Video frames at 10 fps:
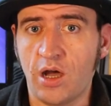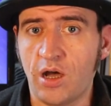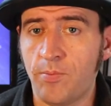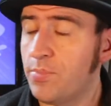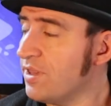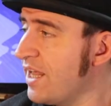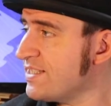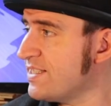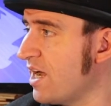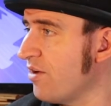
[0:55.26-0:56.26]
But
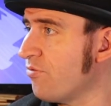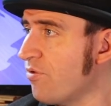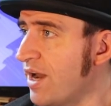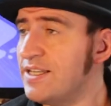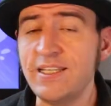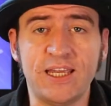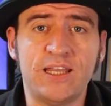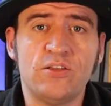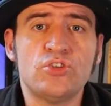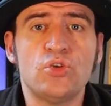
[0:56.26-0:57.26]
let's dive right
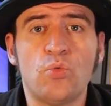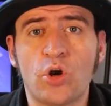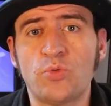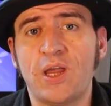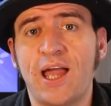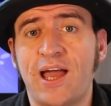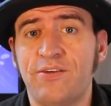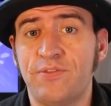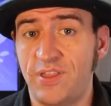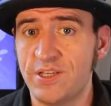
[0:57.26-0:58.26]
into what we
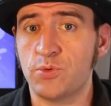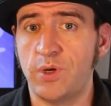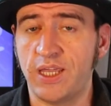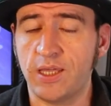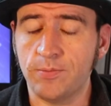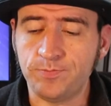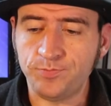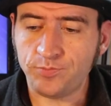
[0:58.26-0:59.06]
have this week.